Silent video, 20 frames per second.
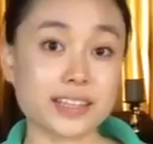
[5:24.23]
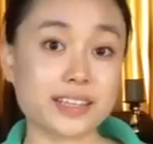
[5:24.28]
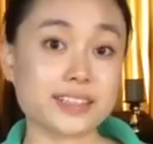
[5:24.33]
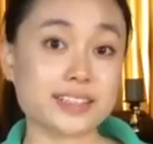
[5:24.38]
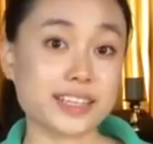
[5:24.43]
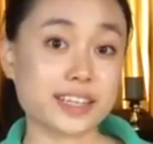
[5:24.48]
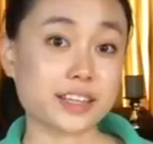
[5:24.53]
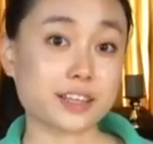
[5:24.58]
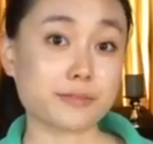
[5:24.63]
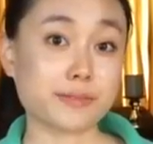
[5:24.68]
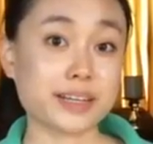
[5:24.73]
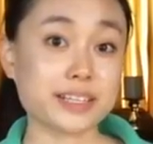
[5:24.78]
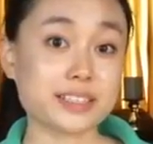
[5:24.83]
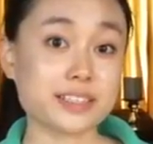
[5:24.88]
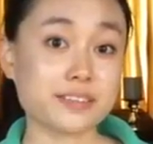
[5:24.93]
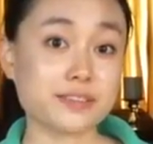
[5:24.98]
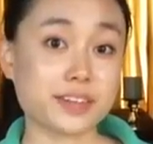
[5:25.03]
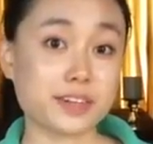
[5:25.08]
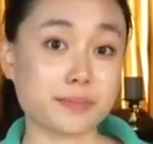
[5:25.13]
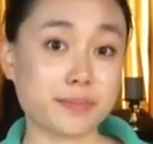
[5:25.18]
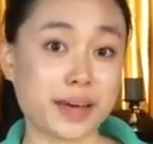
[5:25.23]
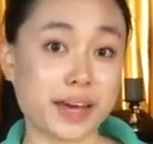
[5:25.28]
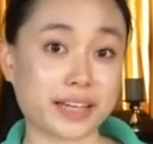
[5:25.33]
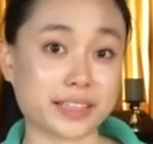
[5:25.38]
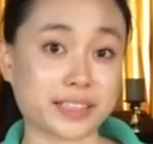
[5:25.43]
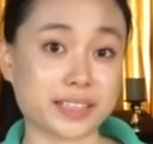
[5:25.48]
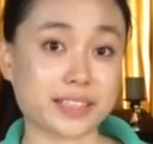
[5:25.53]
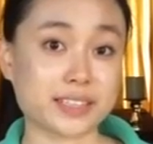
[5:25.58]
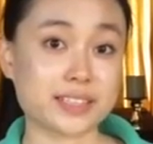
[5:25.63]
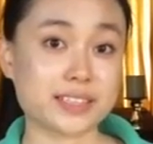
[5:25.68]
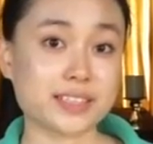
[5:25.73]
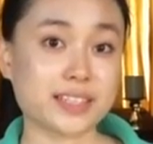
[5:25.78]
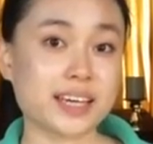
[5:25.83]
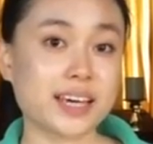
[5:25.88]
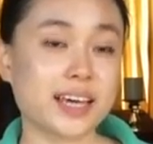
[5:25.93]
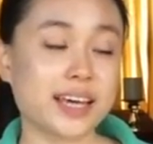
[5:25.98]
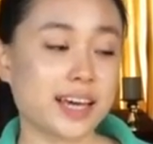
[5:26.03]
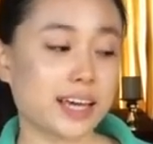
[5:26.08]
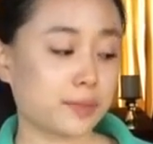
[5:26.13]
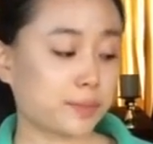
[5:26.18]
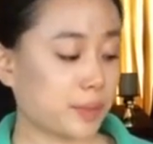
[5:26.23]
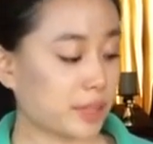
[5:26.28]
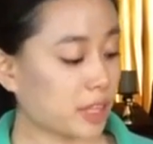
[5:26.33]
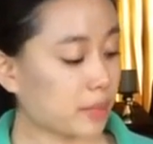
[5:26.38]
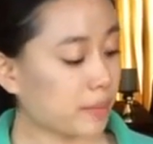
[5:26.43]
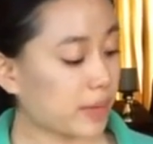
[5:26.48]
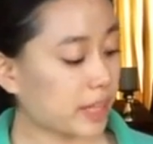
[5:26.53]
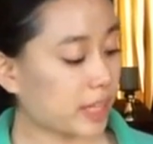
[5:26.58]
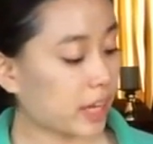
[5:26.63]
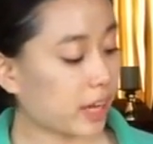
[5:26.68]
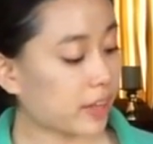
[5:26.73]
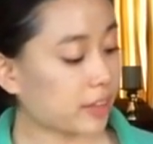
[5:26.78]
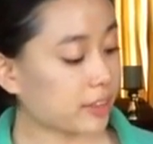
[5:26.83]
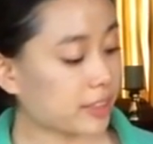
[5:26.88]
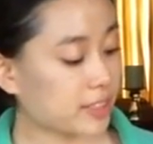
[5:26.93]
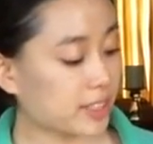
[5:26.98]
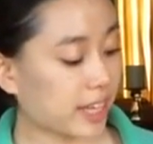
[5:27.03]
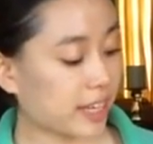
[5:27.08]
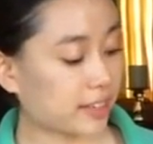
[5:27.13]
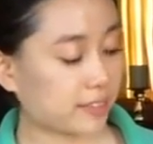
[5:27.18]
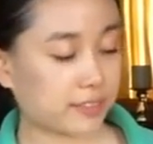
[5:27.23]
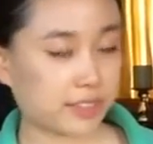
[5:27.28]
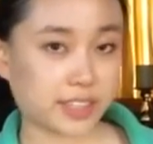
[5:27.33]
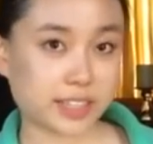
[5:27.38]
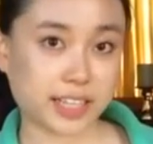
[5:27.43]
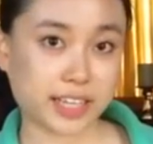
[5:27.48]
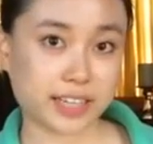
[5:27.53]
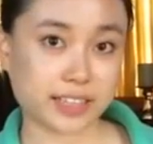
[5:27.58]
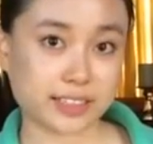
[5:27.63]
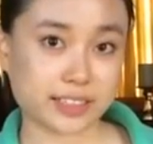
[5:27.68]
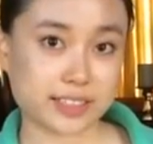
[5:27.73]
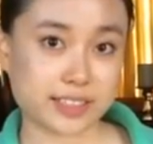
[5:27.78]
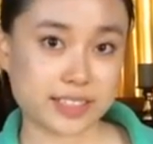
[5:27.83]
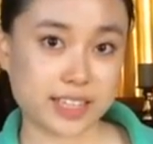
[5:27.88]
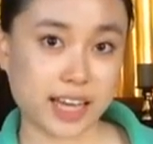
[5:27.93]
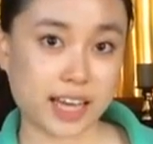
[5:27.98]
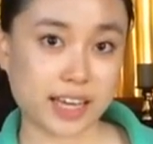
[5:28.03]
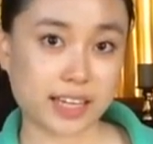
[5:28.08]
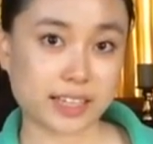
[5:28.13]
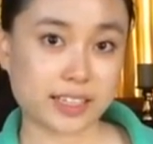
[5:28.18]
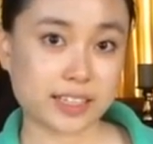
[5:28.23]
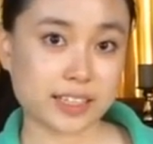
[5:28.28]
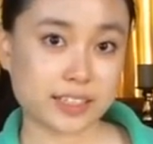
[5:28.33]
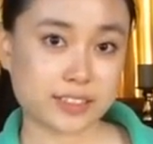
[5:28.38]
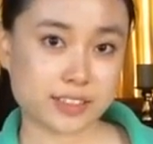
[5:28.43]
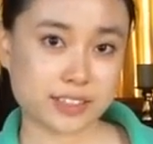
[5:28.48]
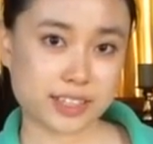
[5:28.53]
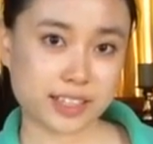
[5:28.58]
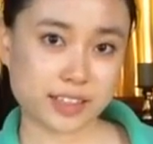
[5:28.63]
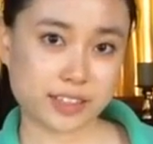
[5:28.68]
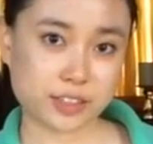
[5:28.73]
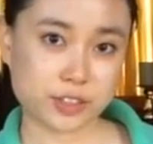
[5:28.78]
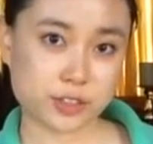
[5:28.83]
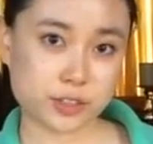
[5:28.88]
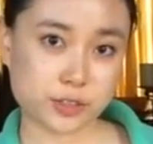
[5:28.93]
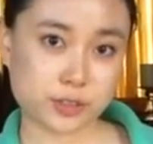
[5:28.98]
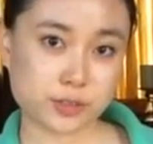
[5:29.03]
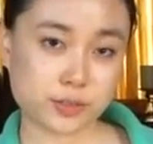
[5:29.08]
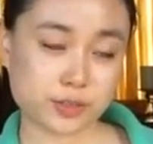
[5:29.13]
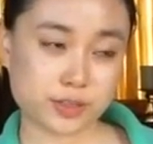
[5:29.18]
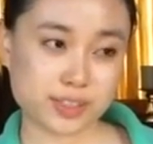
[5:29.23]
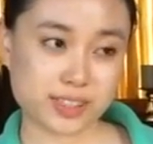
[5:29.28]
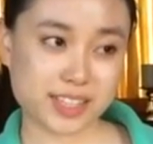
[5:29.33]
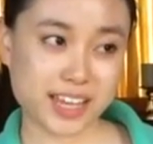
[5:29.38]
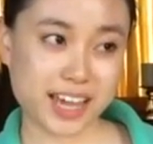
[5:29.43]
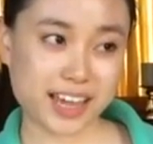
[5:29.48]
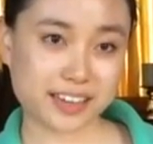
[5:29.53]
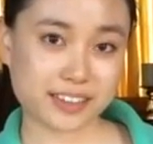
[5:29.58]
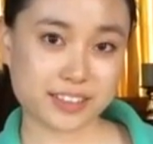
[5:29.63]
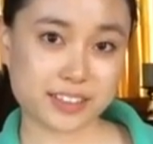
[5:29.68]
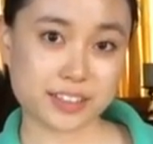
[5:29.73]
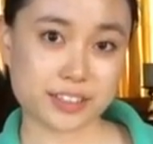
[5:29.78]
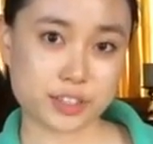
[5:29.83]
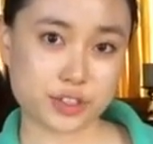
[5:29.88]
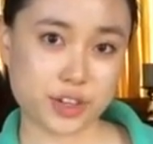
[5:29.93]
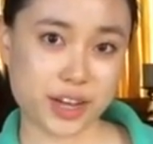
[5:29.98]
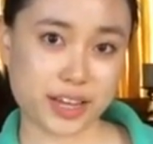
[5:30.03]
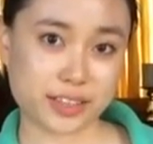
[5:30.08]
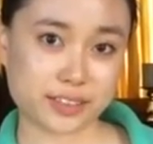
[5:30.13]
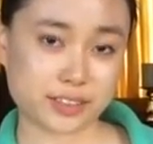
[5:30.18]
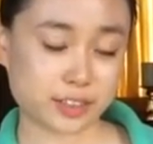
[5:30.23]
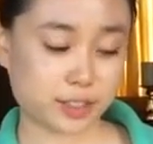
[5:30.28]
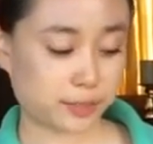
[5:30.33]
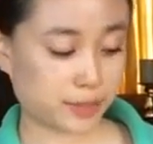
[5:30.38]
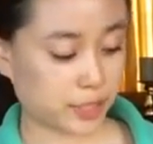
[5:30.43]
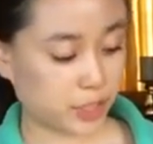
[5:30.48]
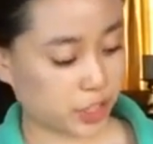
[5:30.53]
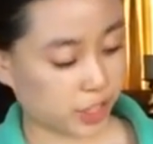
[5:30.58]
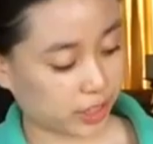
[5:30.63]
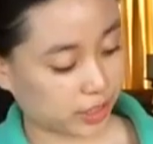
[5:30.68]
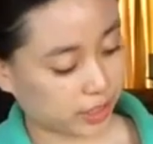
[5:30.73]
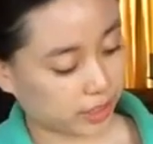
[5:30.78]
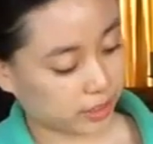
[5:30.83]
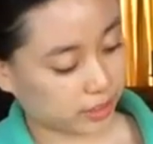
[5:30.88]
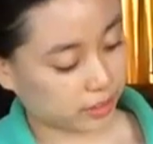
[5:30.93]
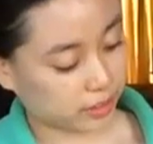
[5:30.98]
and then take the rest of your magnets and put them on the other side of the nail inside so that the two stacks are attracted to each other.